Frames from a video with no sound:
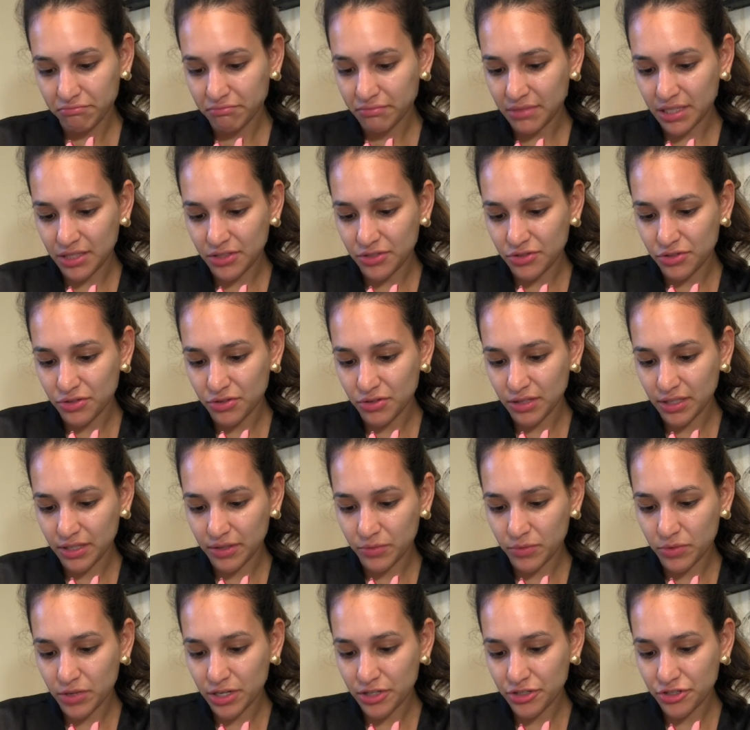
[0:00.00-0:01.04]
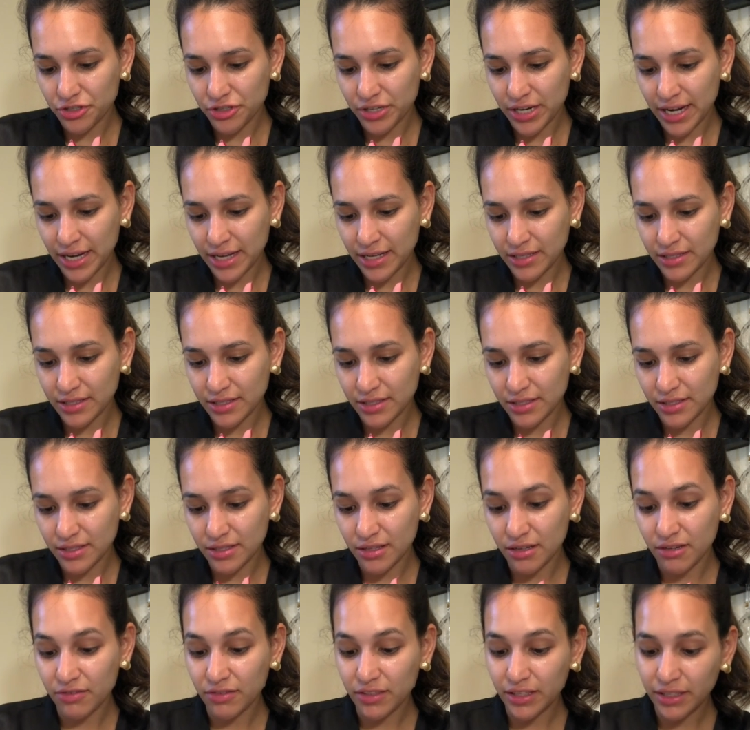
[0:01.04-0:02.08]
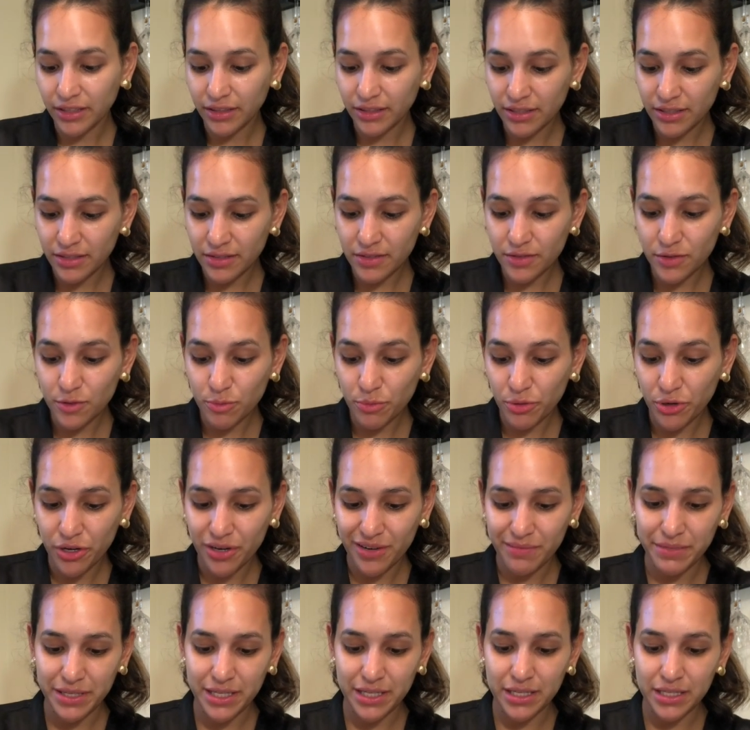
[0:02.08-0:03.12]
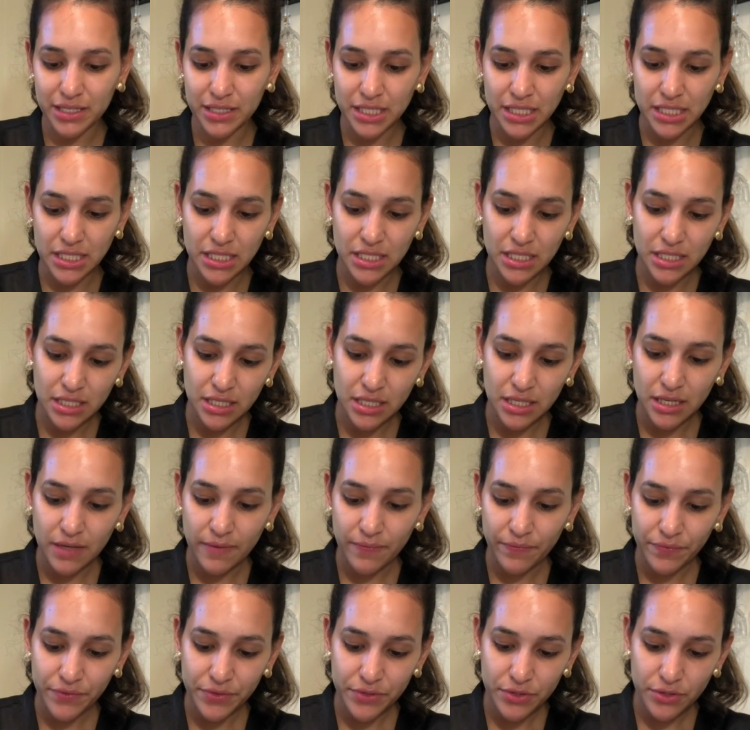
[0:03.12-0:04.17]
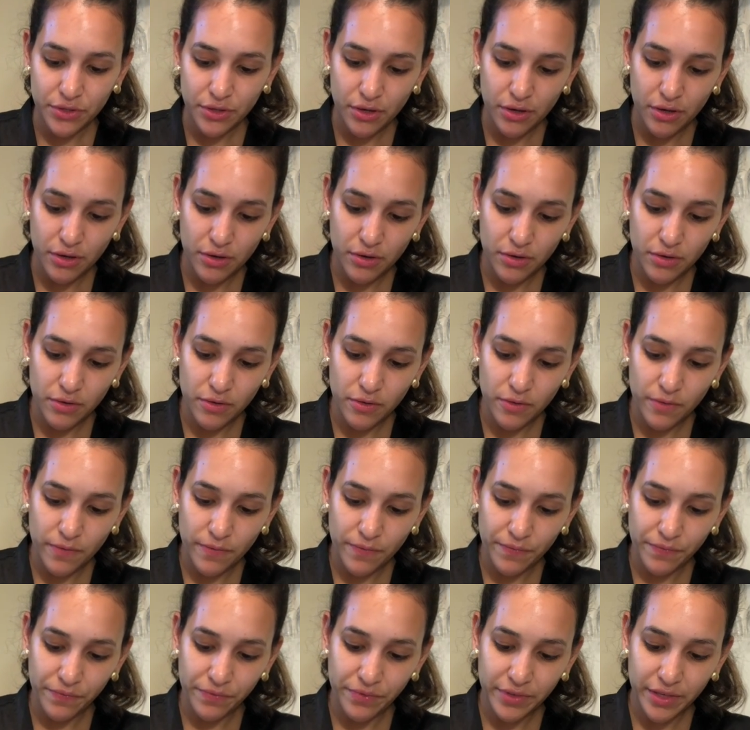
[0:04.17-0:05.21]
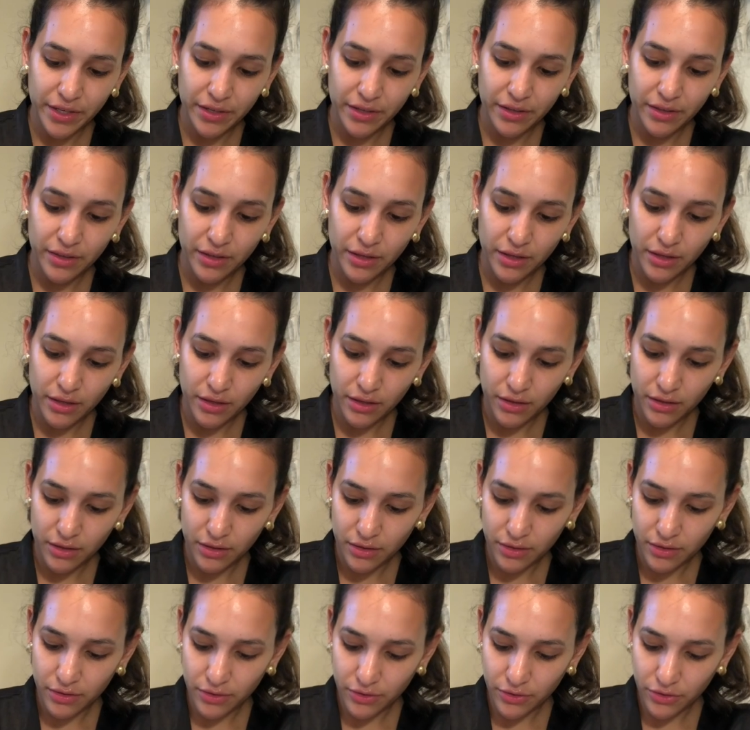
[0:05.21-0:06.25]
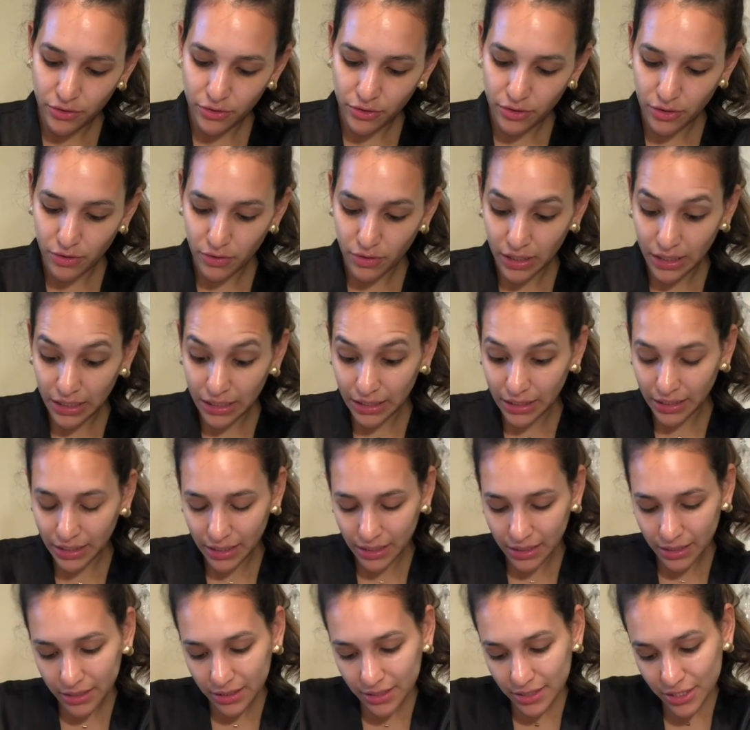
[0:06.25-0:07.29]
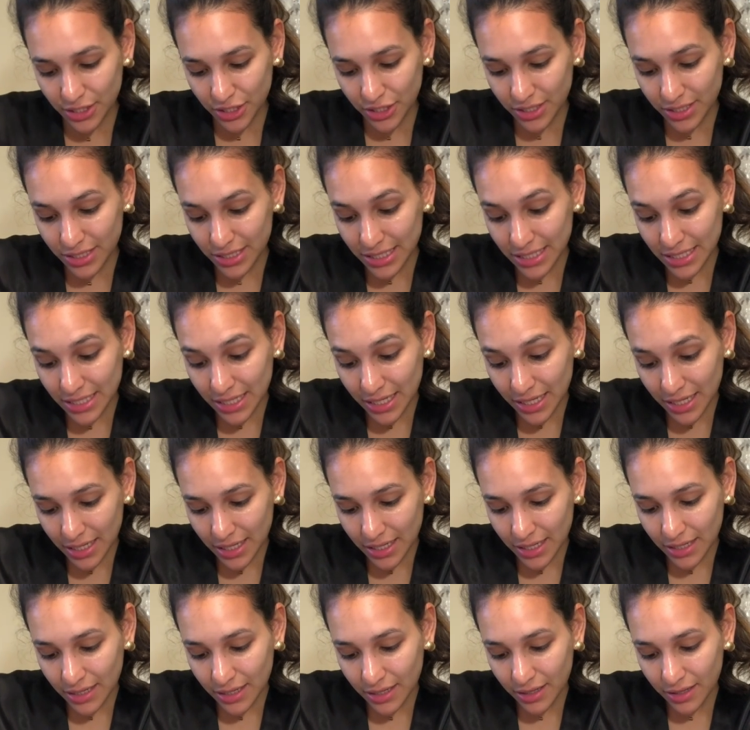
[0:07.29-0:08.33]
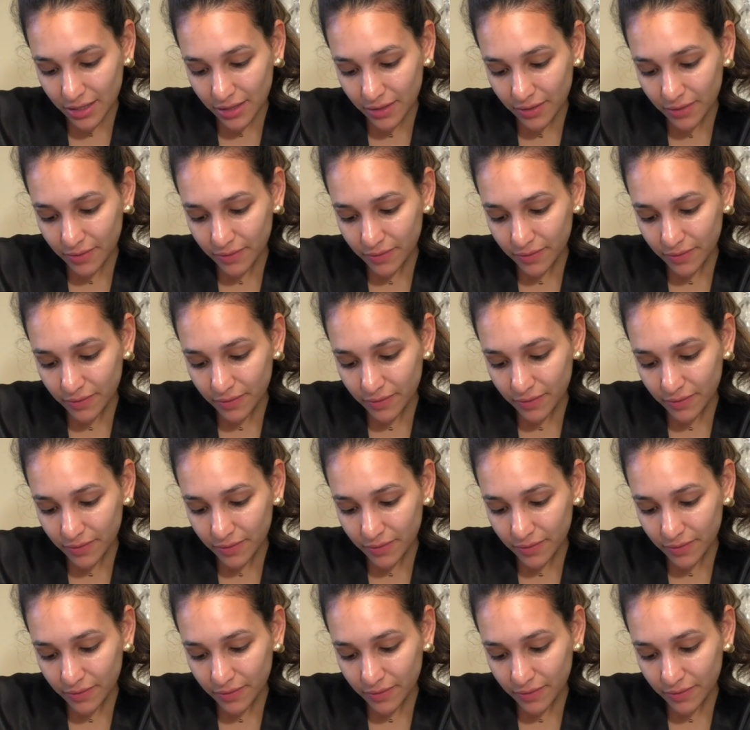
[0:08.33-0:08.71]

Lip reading: as you like wash your hands and stuff. Like, this is permanent, so anything you don't clean, it's gonna stay.